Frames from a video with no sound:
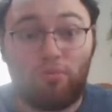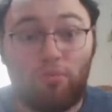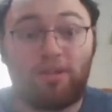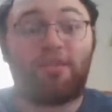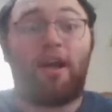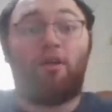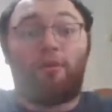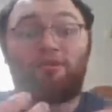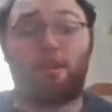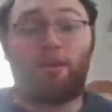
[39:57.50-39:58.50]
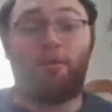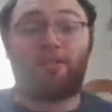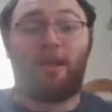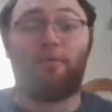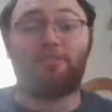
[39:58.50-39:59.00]
what the hell was
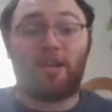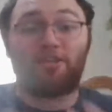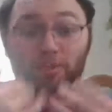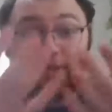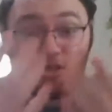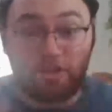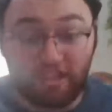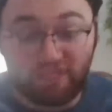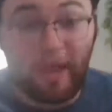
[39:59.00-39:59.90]
I doing during this